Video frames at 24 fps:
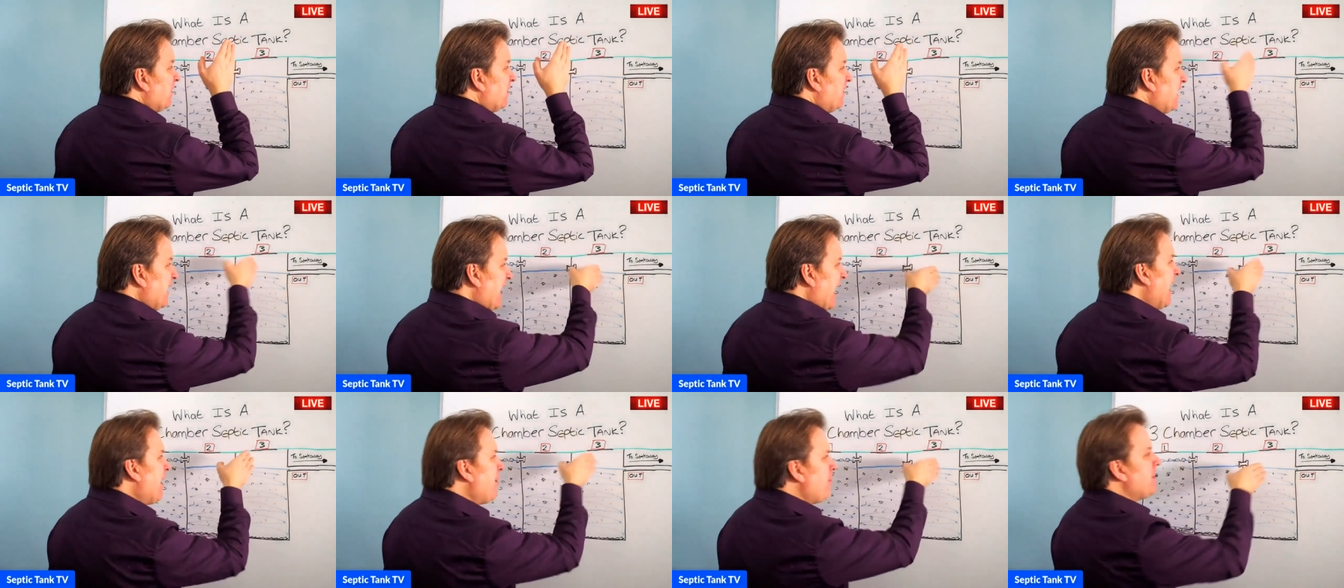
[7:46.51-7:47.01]

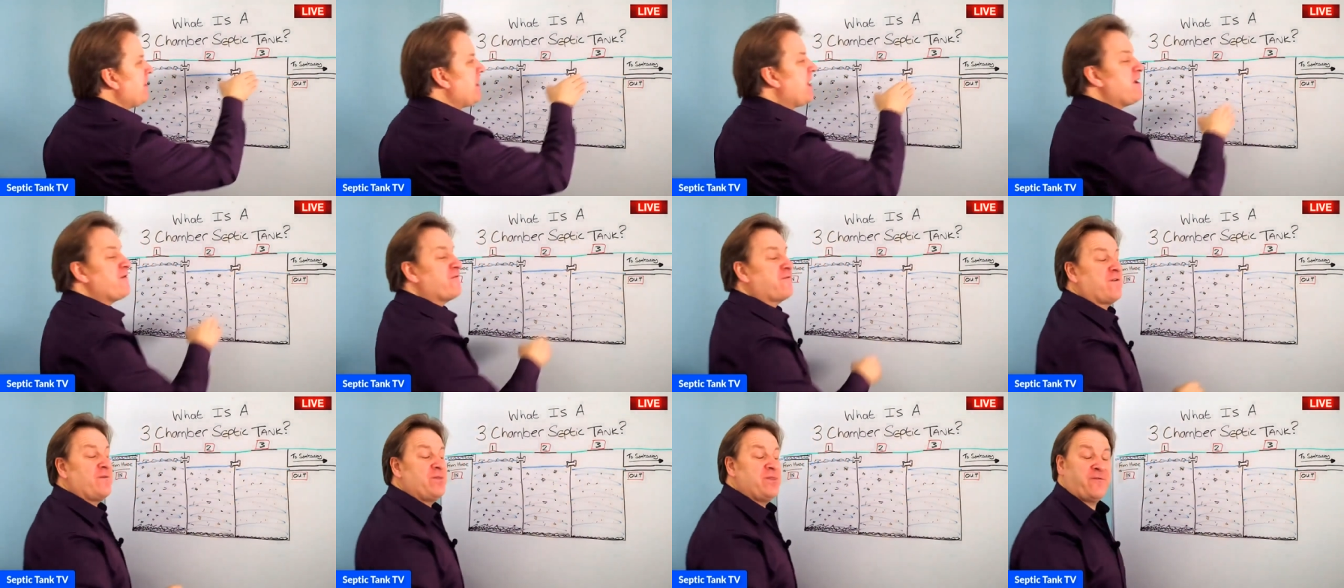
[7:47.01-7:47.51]
the
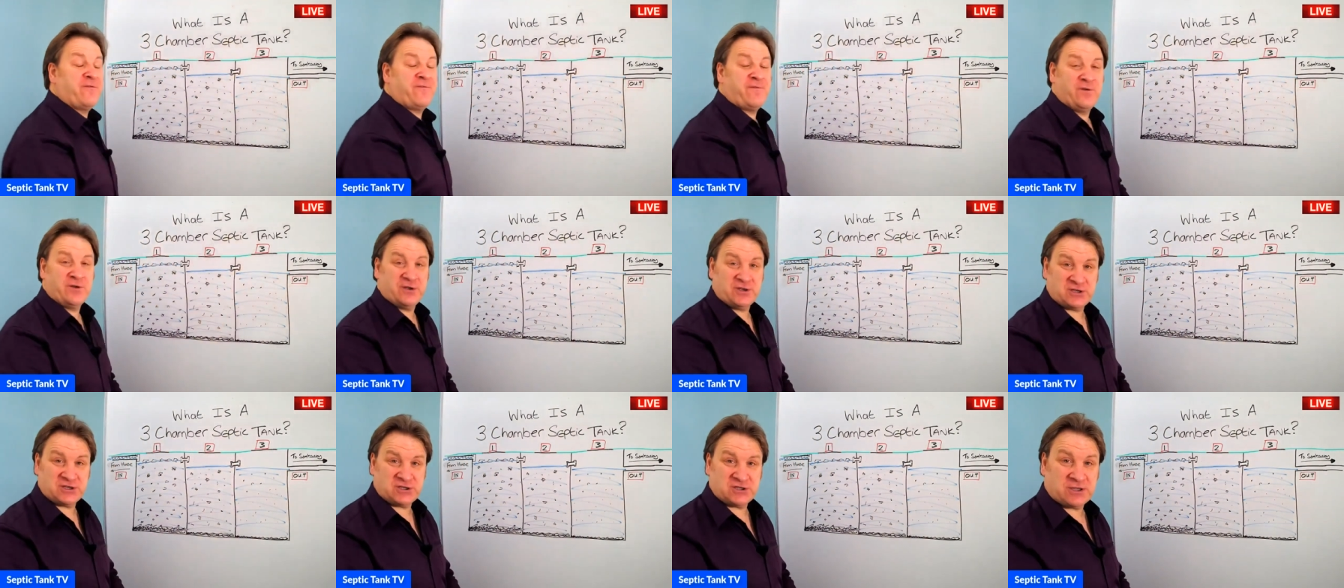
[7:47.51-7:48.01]
outlet from the
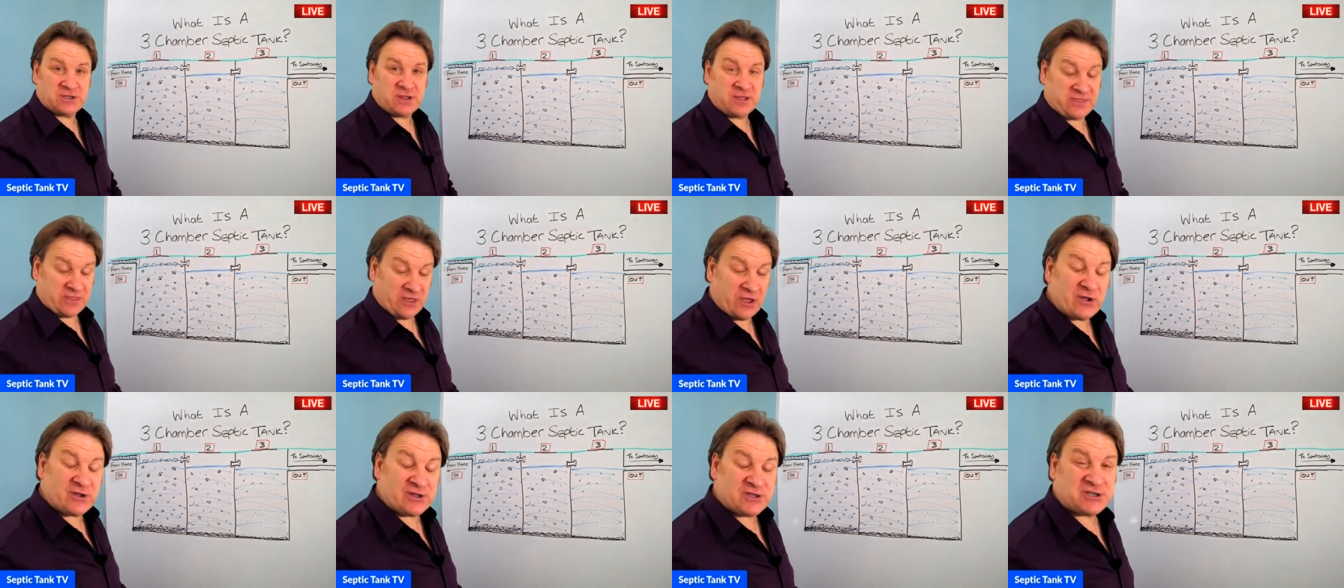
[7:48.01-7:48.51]
first
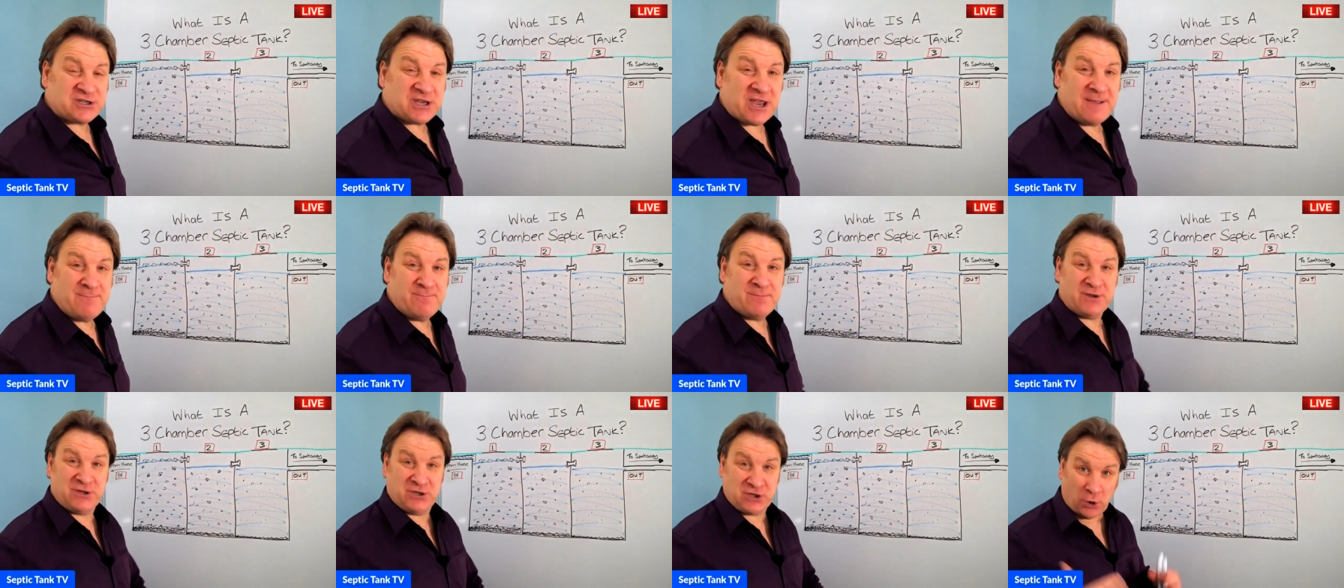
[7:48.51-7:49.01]
third
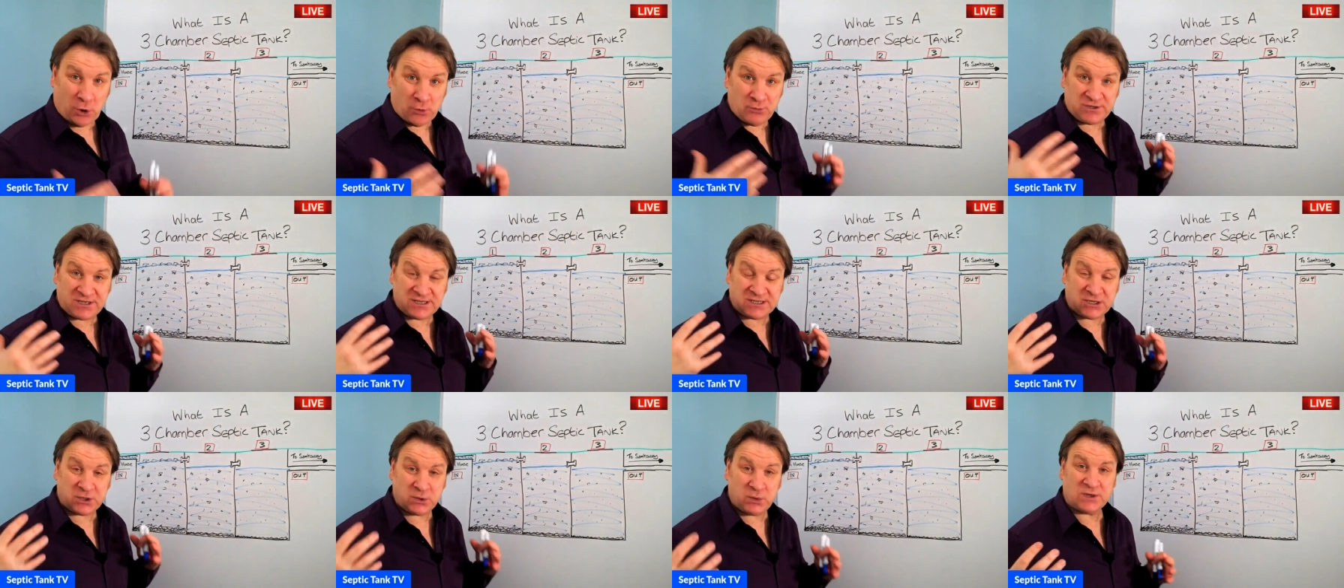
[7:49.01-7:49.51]
chamber
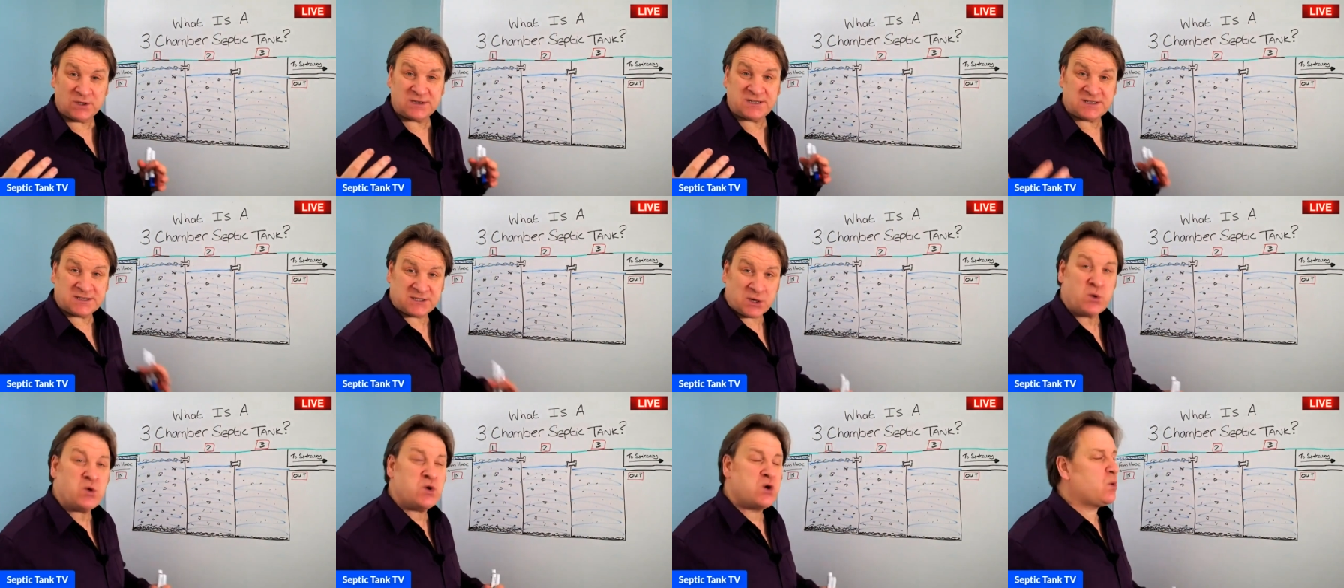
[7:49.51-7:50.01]
goes to a
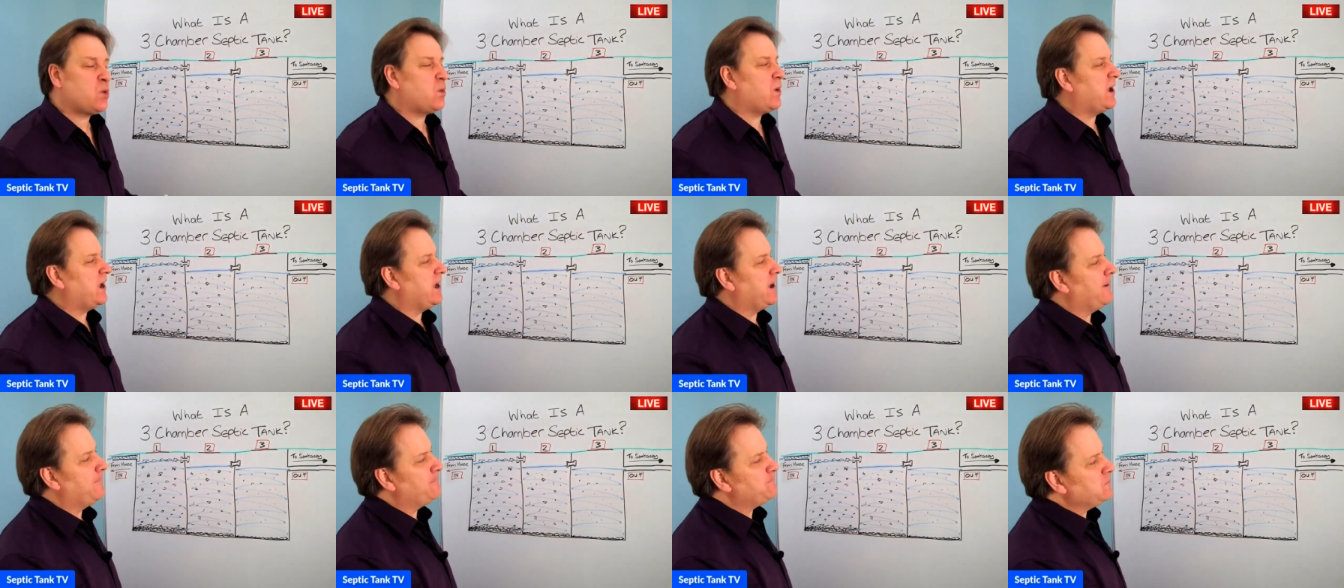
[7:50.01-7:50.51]

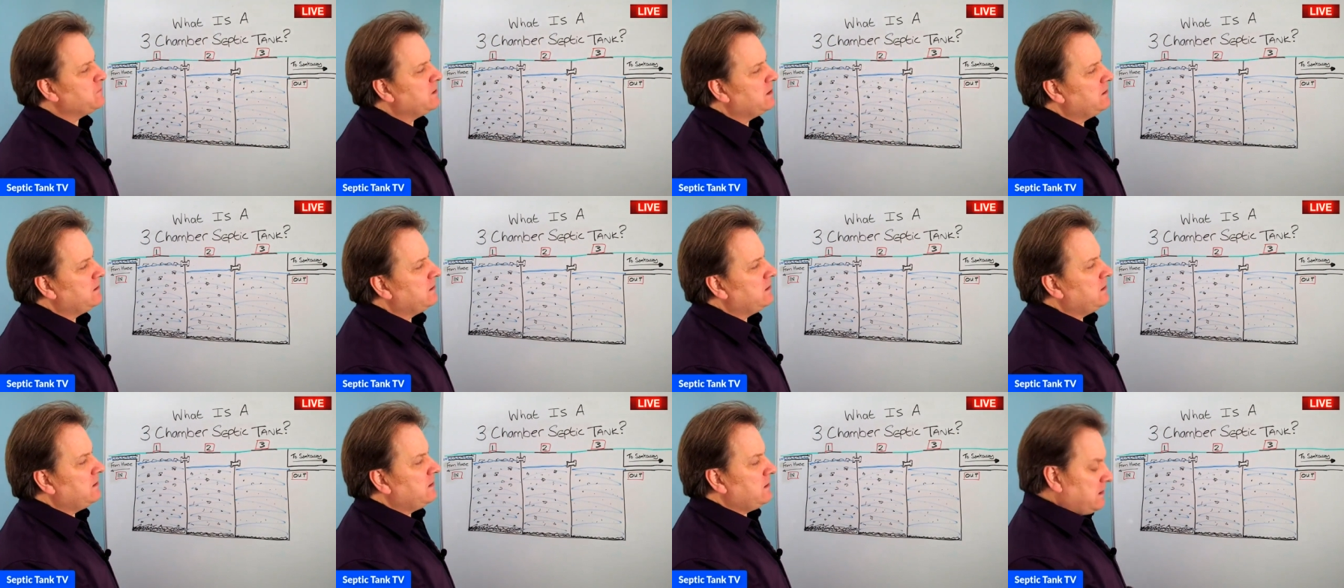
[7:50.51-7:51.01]
soakaway.
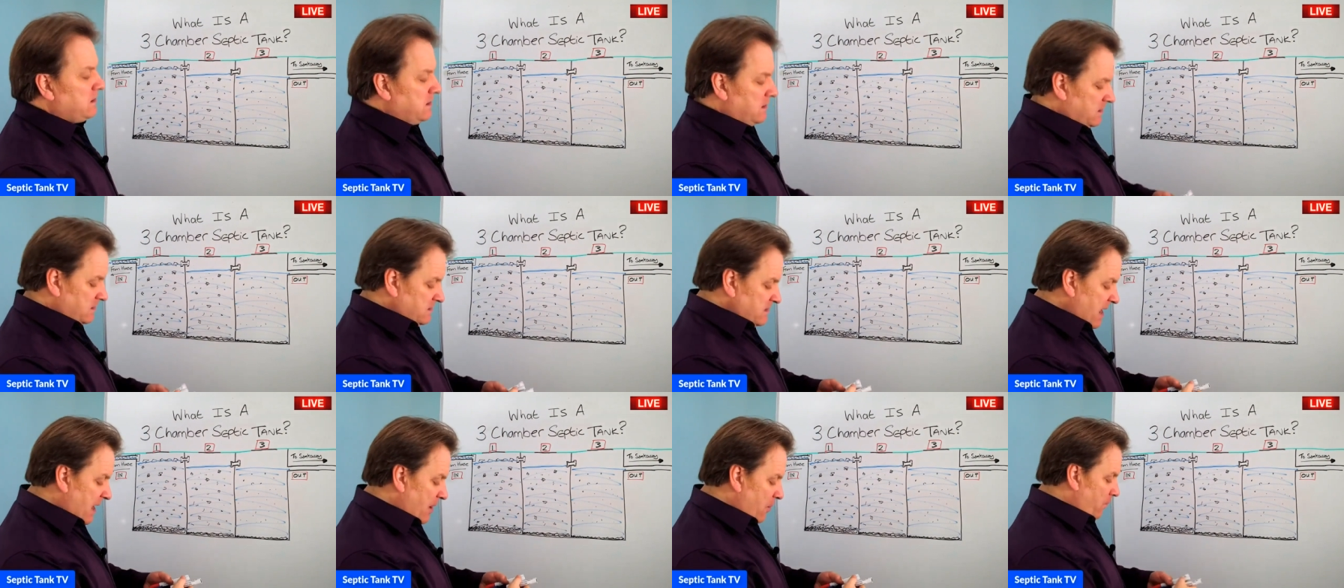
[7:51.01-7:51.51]

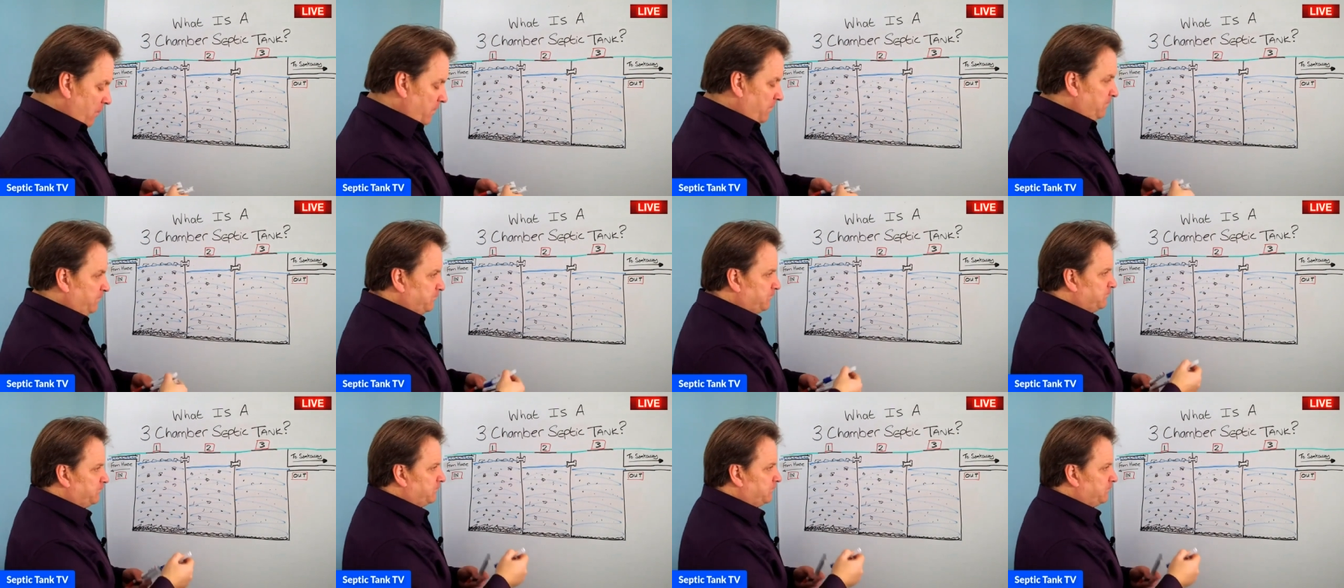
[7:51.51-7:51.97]
Now,